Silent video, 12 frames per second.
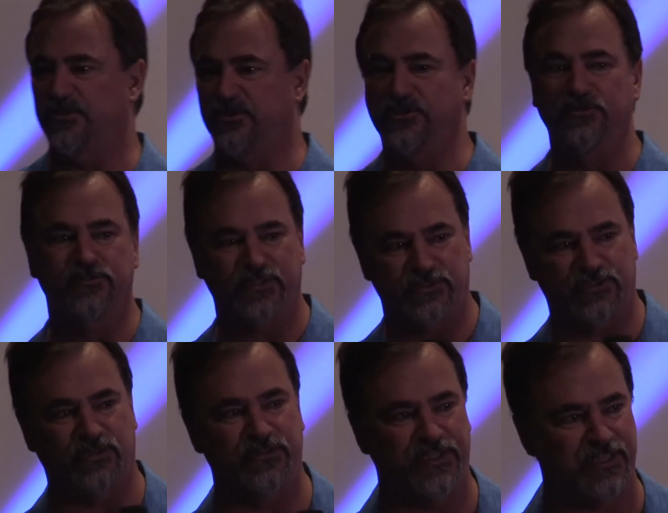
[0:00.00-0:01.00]
new
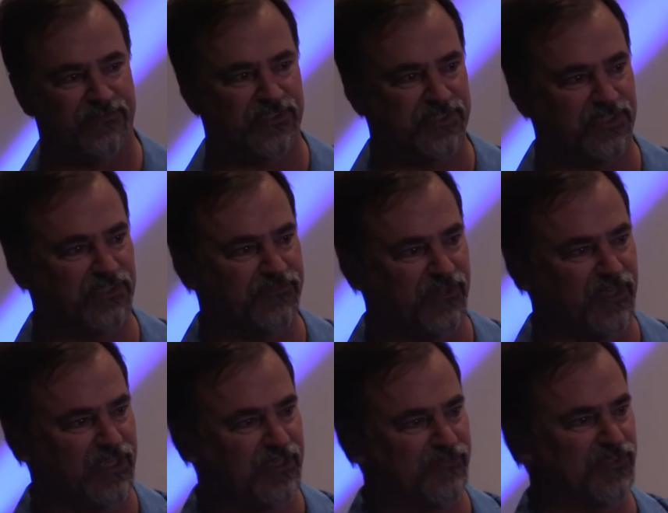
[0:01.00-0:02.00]
Sony
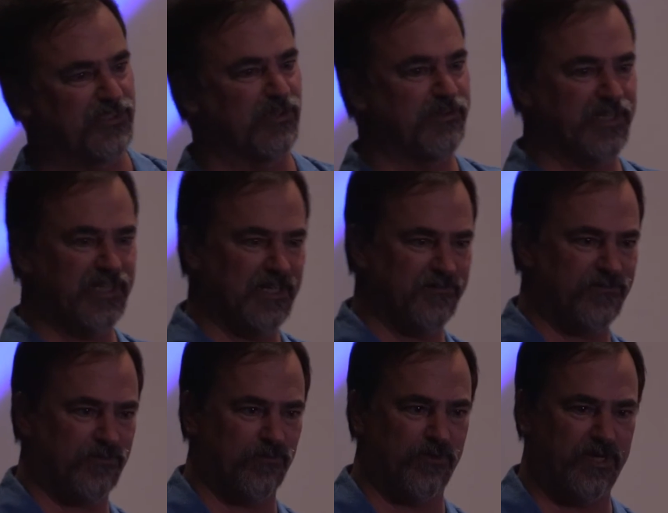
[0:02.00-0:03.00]
F65, the Sony
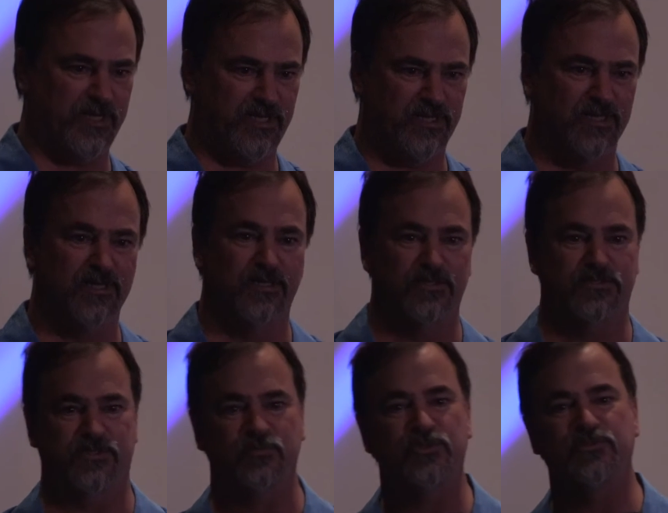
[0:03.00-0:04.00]
F3,
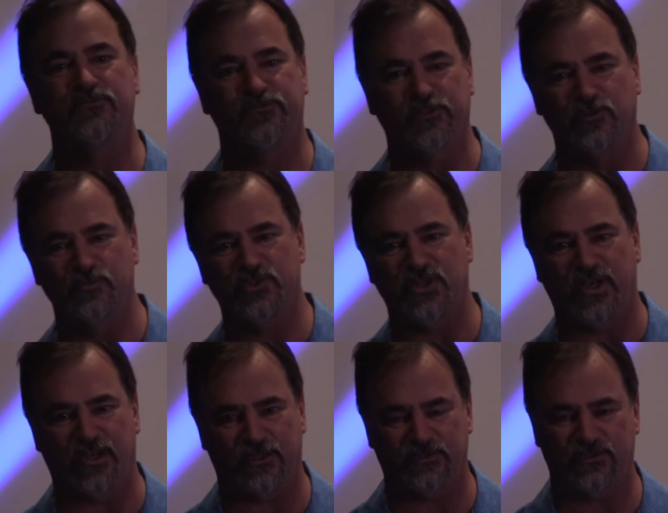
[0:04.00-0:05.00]
some new film
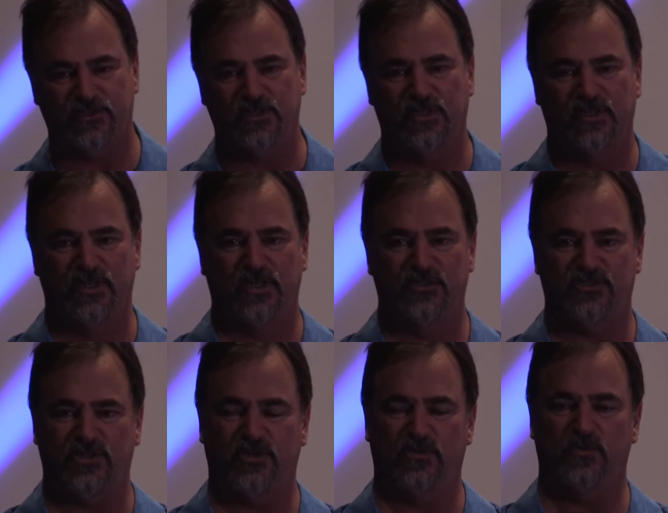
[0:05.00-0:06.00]
stocks.
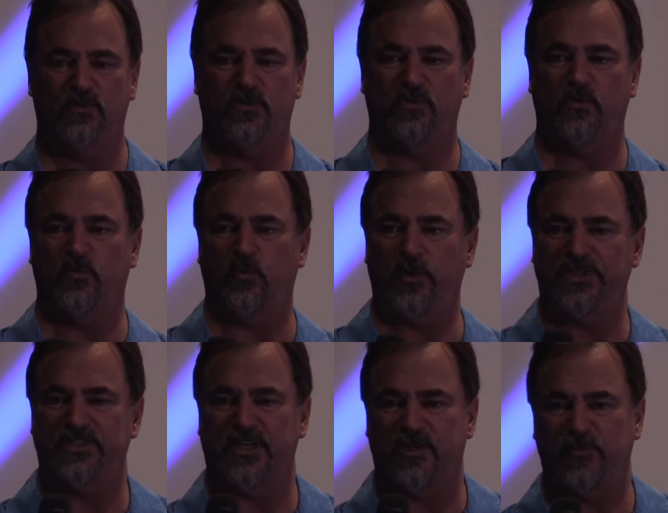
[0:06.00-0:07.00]
So we
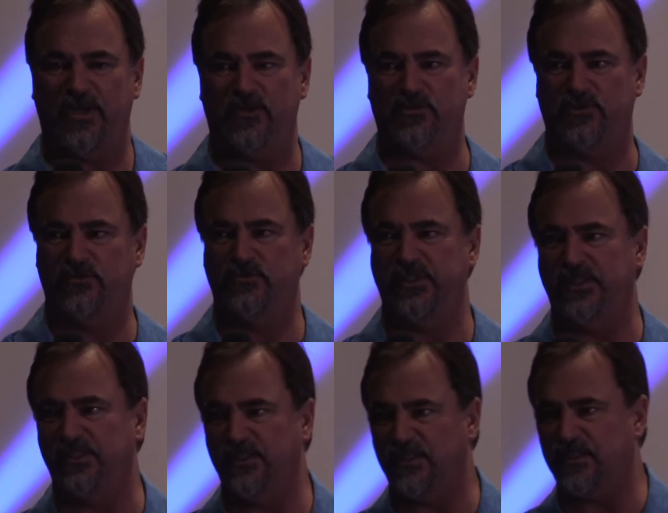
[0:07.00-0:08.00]
set about
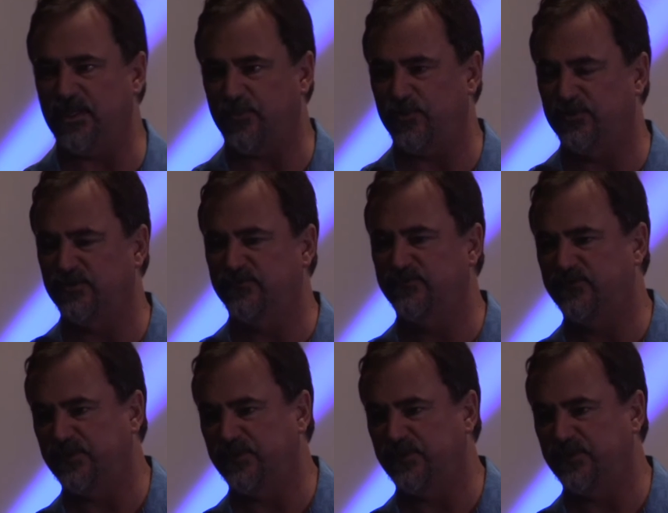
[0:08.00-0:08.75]
doing a couple of